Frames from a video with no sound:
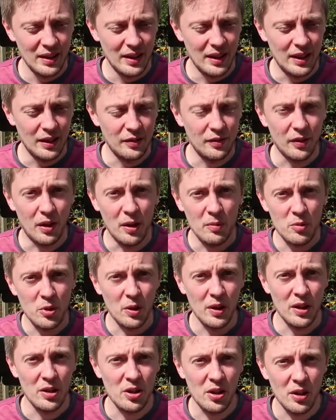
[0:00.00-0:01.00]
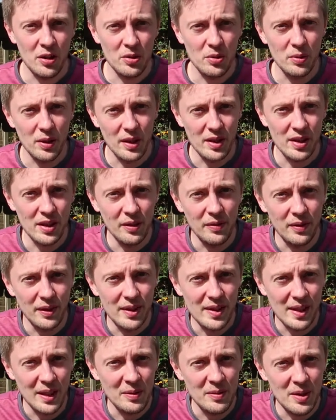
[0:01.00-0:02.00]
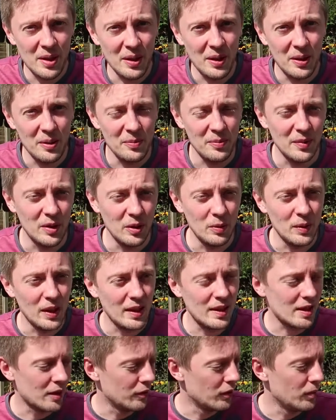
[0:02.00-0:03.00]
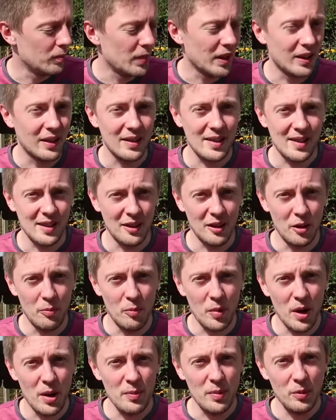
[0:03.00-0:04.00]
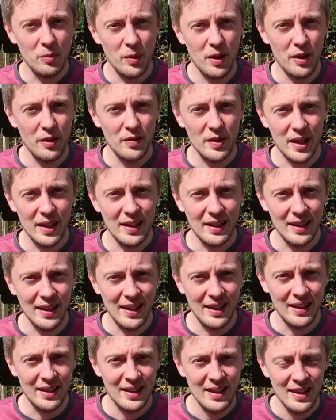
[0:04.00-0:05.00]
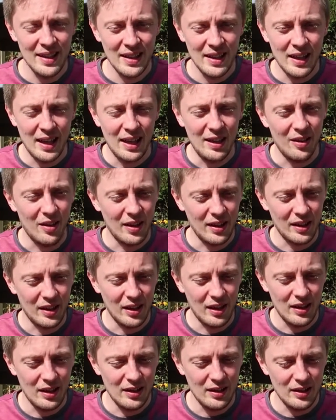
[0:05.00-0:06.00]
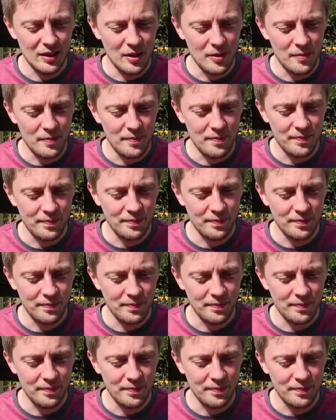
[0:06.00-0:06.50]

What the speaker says: if I'm trying to charge all that stuff at the same time, you need something bigger. So it might be worth taking like a